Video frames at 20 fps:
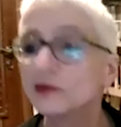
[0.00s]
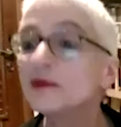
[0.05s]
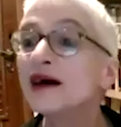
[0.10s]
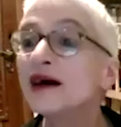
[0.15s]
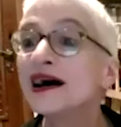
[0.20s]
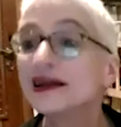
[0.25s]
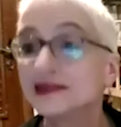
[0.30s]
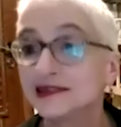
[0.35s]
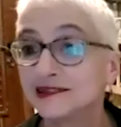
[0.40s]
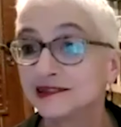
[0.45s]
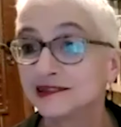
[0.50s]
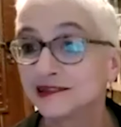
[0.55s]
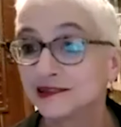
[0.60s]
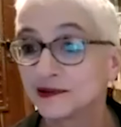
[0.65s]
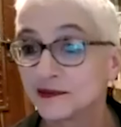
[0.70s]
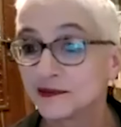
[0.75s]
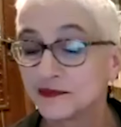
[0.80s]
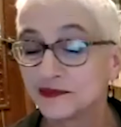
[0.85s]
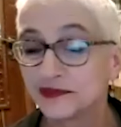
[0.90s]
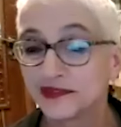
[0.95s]
months
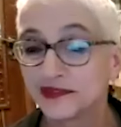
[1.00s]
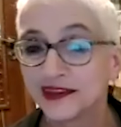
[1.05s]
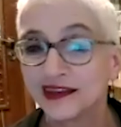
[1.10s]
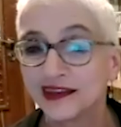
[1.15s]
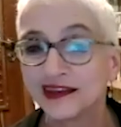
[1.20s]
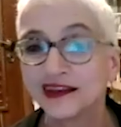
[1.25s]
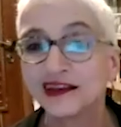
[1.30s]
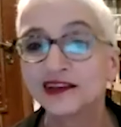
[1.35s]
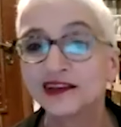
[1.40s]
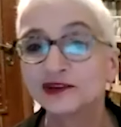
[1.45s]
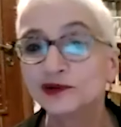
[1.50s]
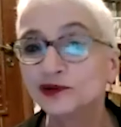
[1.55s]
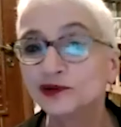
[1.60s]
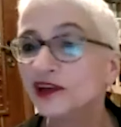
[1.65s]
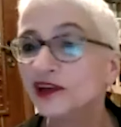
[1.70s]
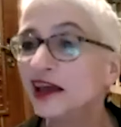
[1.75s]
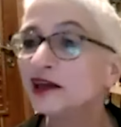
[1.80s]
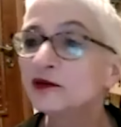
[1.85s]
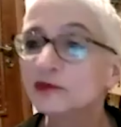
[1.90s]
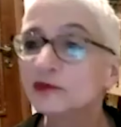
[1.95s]
to
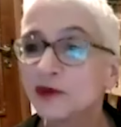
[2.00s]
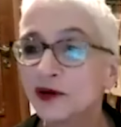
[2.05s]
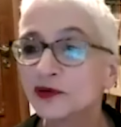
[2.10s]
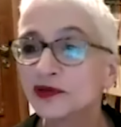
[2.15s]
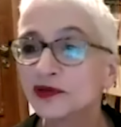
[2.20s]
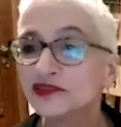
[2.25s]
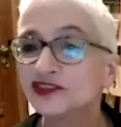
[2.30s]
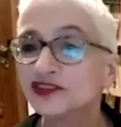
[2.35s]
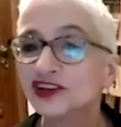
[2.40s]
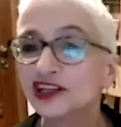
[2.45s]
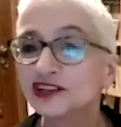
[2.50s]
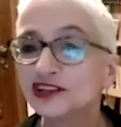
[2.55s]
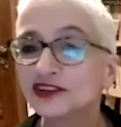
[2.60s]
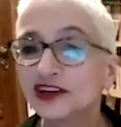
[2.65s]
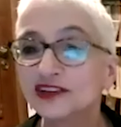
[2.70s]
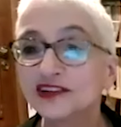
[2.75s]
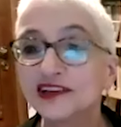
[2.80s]
take both children.